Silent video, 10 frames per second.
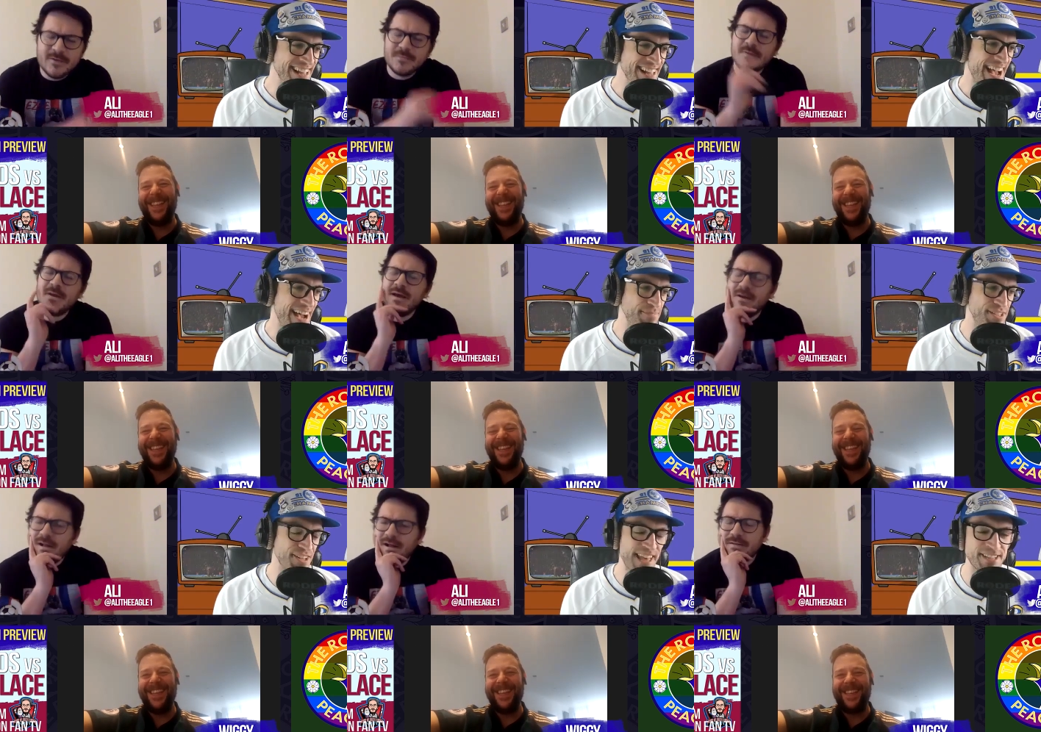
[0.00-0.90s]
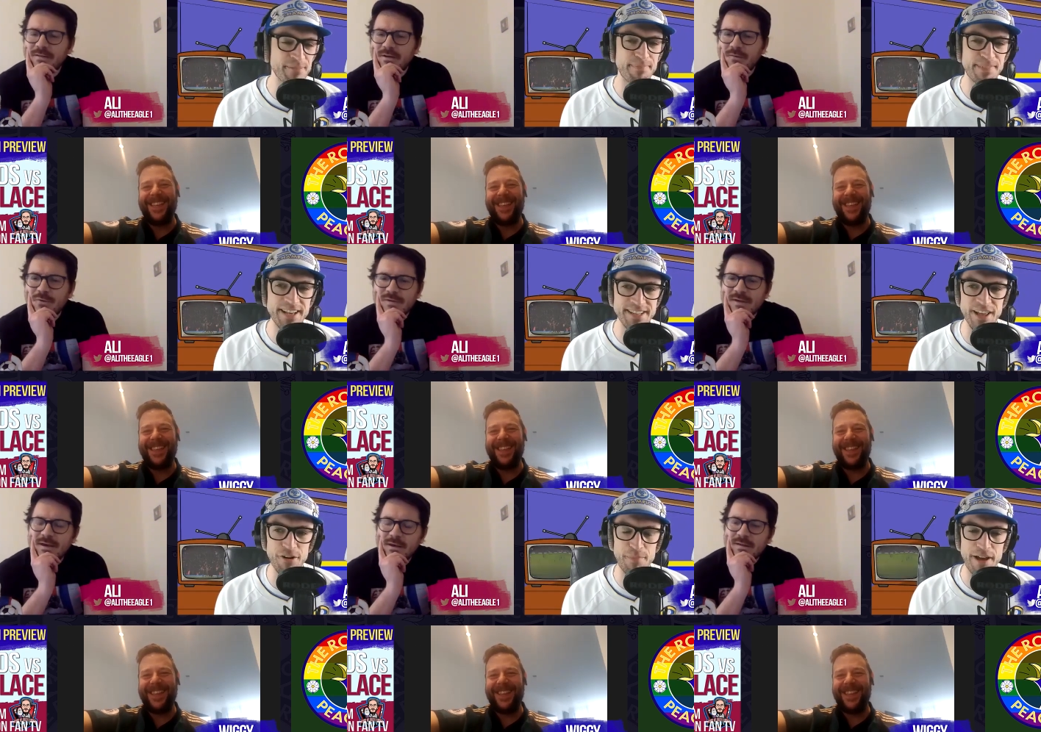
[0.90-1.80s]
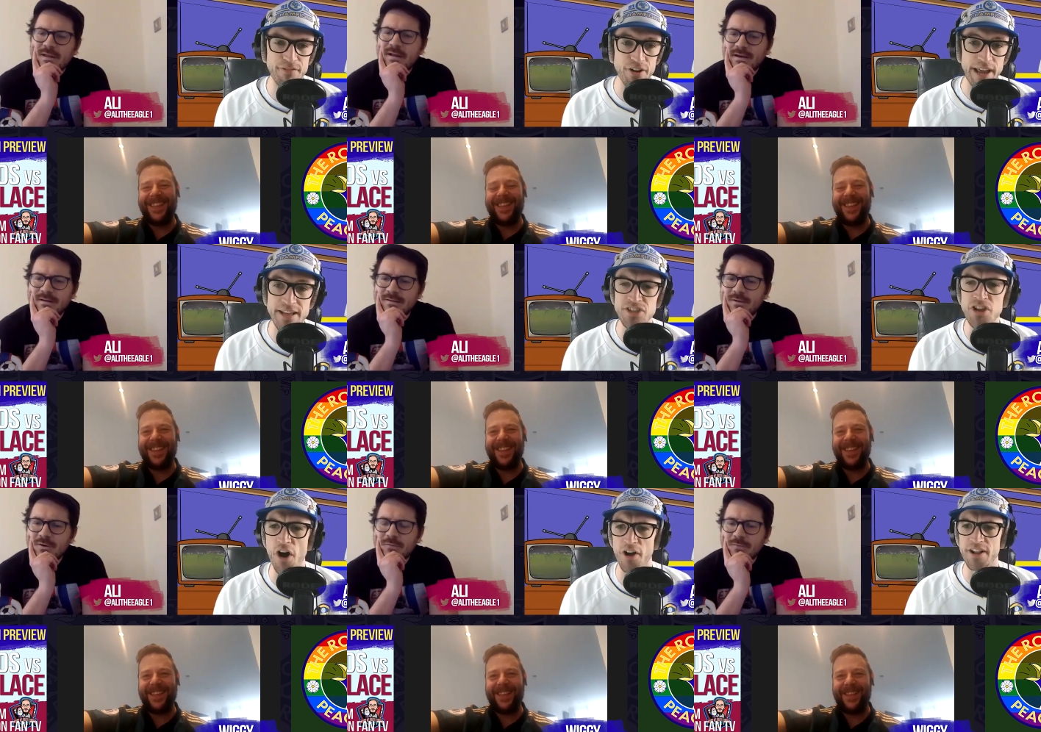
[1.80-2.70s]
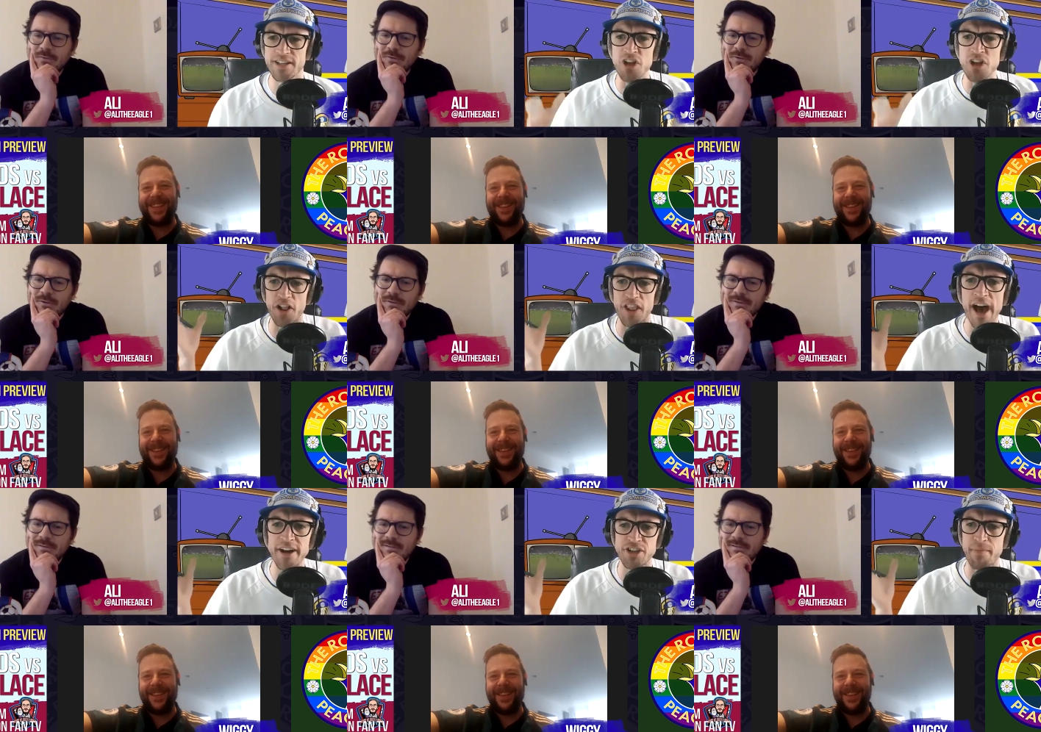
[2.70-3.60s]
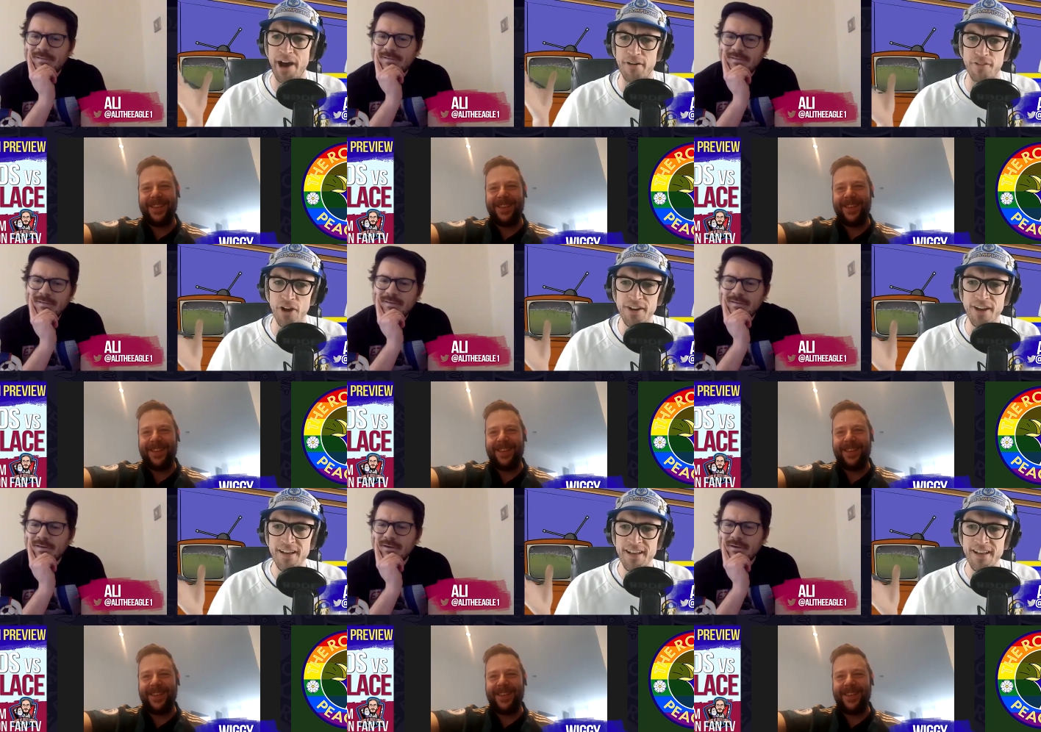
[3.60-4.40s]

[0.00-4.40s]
Speaker 1: Um, so there's a there's a little bit of luck. It's not a, it's not a large amount of luck.